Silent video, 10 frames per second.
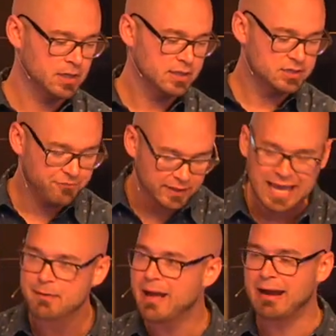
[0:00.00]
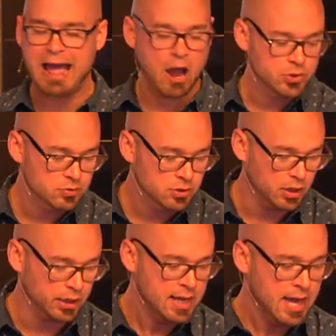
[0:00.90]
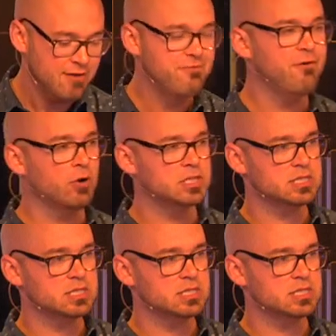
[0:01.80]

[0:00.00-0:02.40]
to forget about how you look and focus